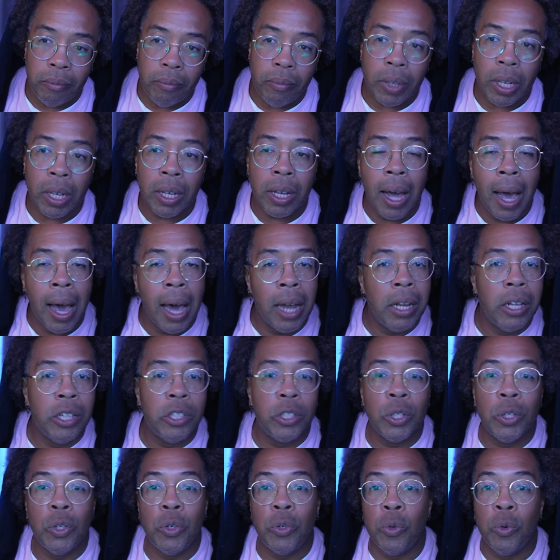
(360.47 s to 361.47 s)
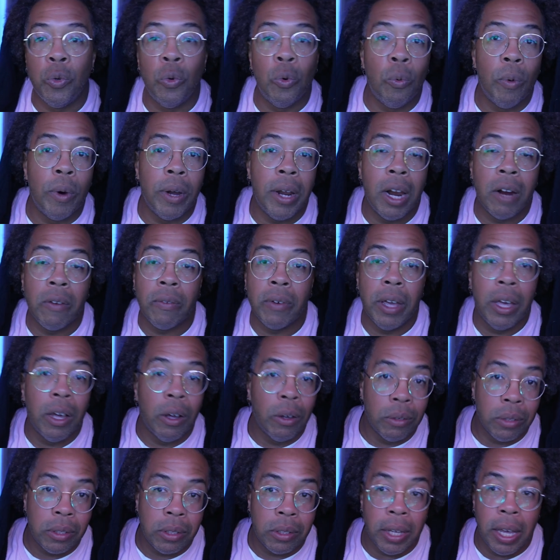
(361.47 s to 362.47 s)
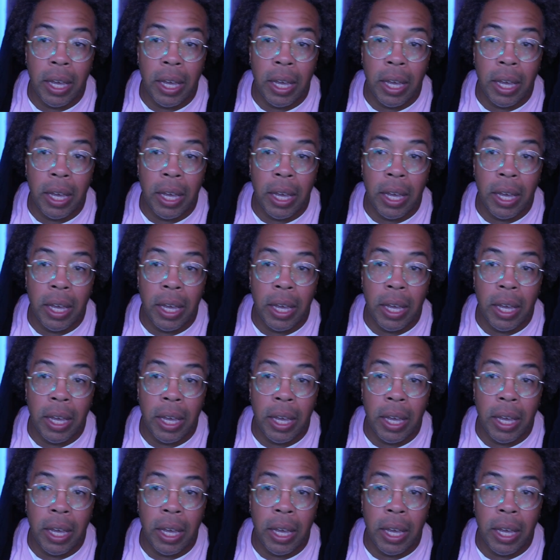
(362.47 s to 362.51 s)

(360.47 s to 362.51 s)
college and do whatever else